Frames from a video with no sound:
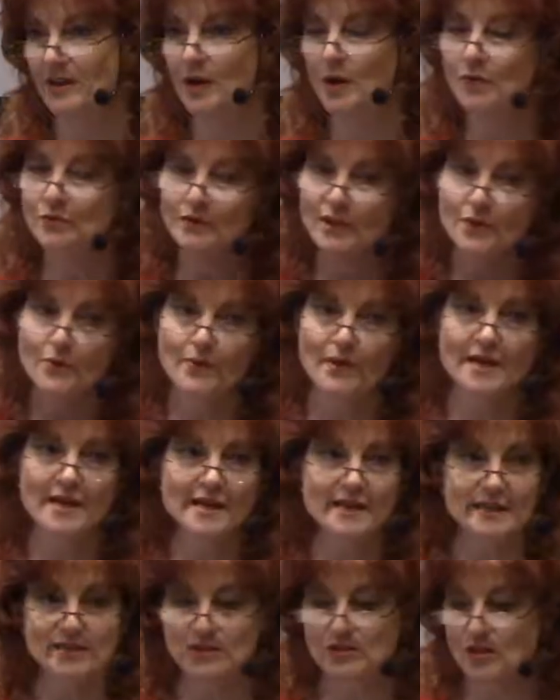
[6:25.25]
Only we
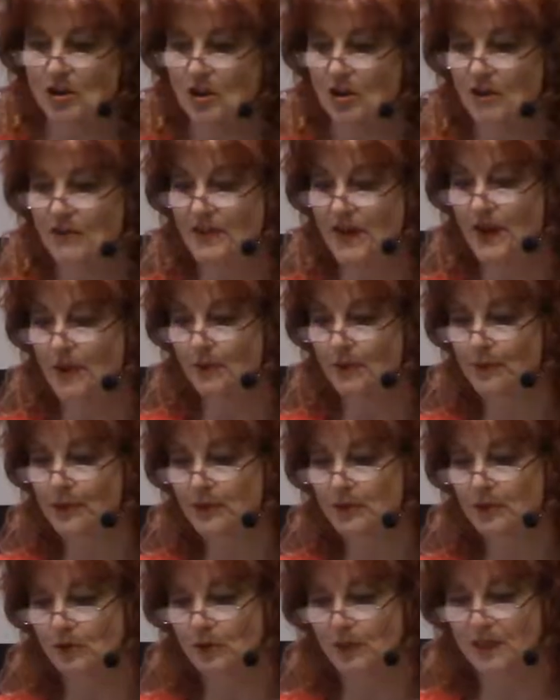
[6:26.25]
can solve that
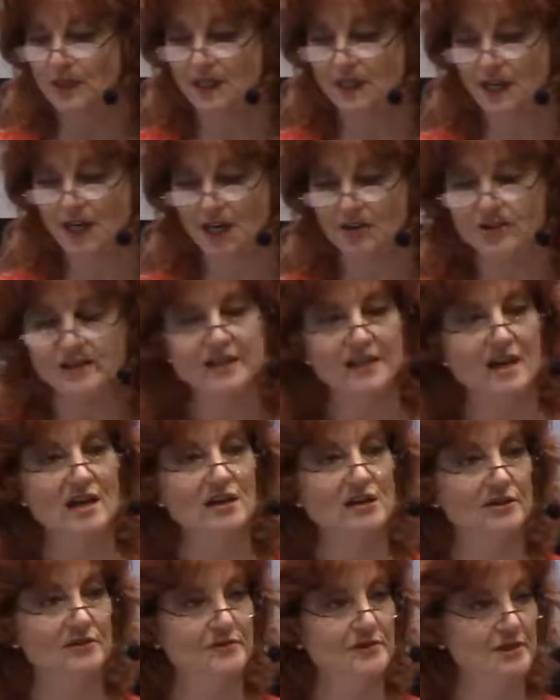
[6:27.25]
riddle within
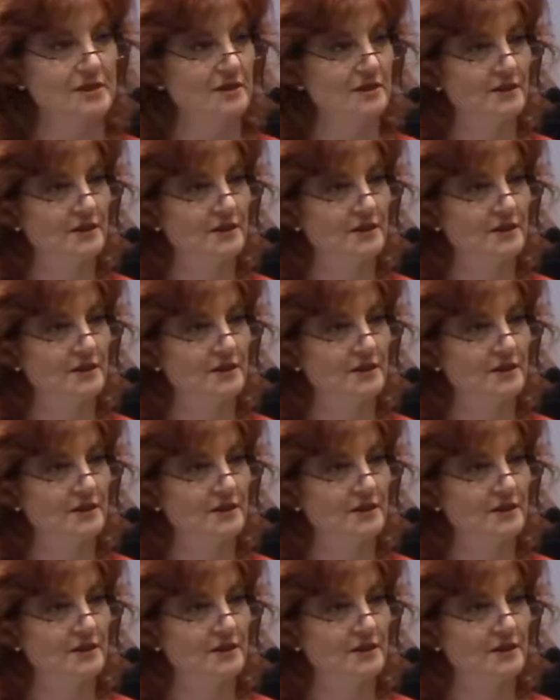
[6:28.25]
ourselves.